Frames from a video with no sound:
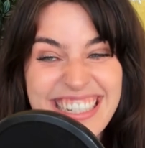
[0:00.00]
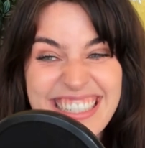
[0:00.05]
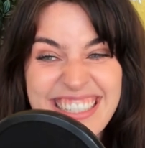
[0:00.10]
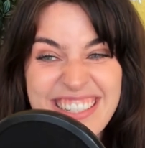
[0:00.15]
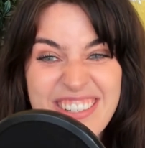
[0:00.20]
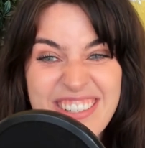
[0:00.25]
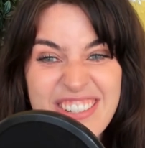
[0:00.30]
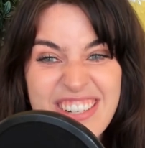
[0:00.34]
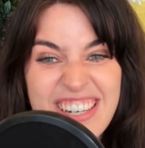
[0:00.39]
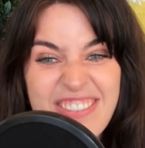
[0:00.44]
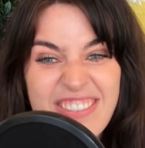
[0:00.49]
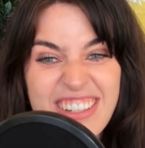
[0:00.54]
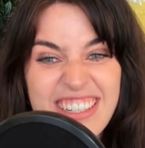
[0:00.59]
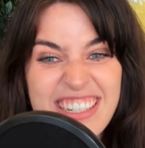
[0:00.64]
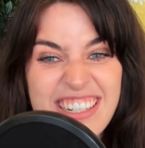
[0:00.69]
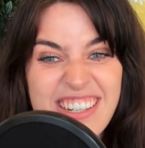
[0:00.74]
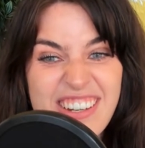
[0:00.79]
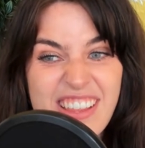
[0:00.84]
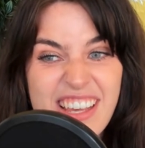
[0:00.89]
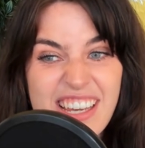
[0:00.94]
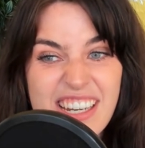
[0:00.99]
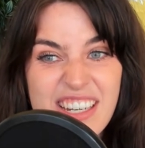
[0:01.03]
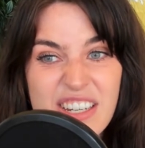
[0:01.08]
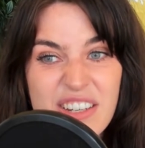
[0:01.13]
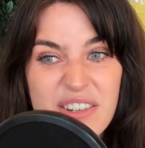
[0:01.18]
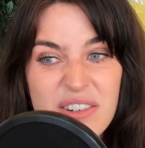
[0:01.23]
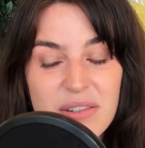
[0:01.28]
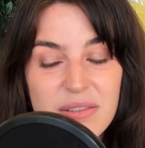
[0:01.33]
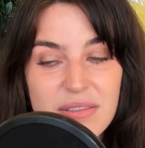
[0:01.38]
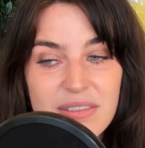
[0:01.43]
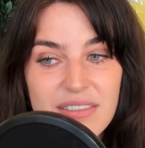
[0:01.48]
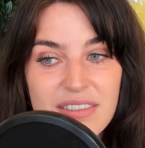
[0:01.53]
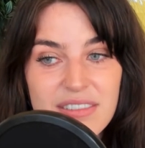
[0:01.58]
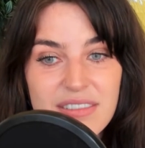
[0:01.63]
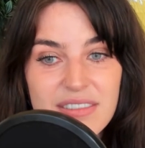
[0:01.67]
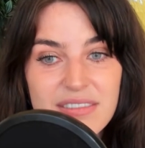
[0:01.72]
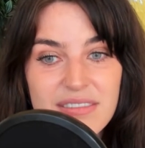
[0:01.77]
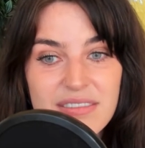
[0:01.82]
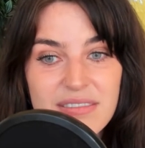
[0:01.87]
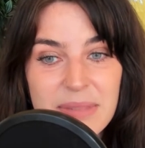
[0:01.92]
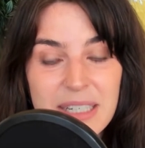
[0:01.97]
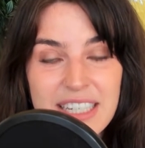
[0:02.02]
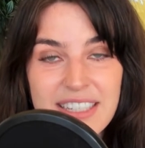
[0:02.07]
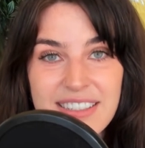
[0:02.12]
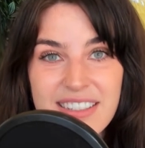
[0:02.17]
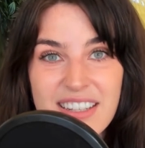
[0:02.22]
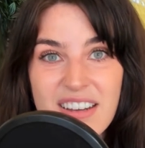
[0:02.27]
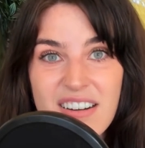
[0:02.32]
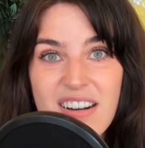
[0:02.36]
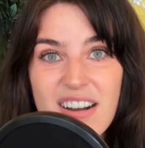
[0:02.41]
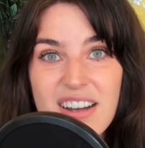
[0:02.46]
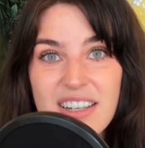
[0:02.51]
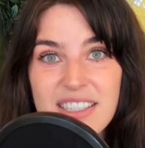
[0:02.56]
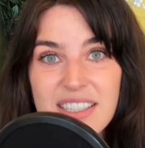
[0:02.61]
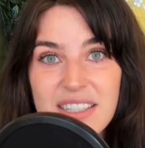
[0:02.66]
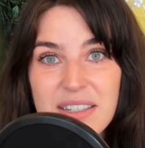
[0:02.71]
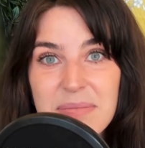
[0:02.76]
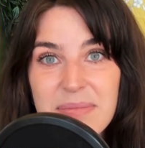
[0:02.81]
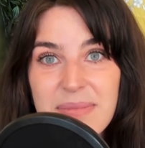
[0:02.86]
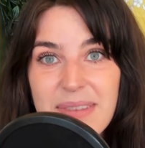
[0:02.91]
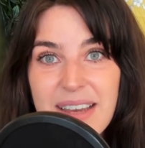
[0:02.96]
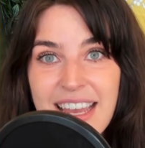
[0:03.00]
you should definitely do that too, because they're awesome.